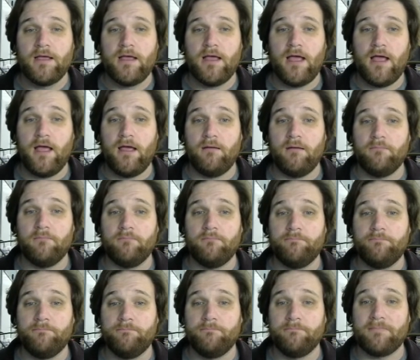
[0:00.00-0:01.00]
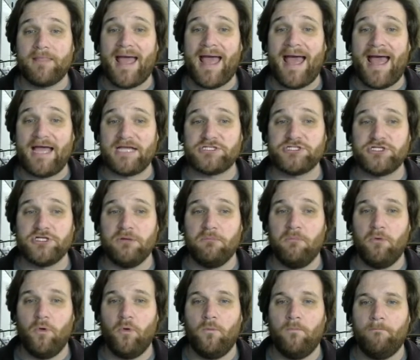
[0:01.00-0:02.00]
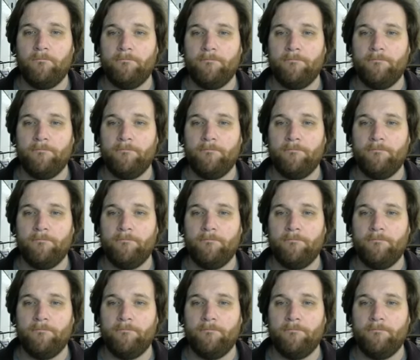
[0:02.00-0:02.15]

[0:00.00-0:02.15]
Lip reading: Actionable.